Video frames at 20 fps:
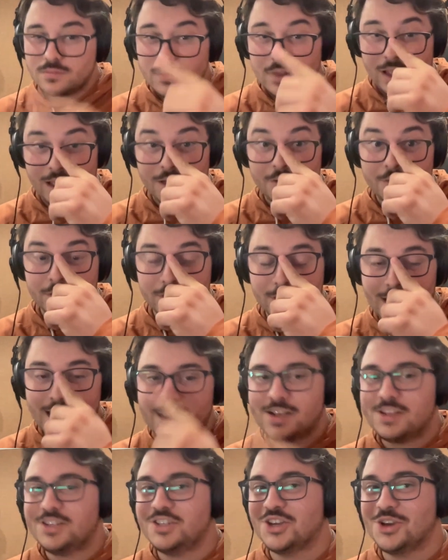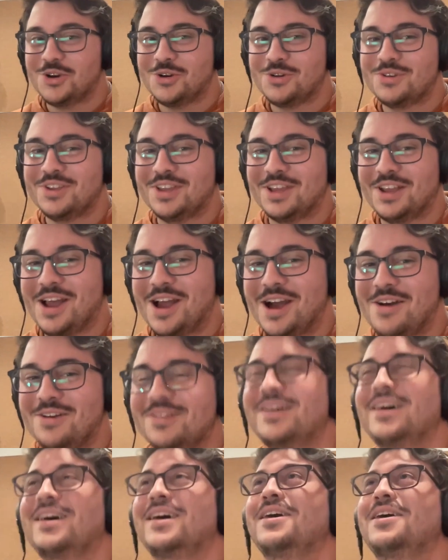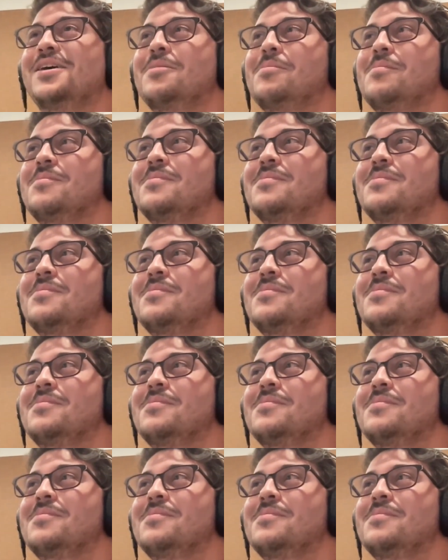I would like to, you know.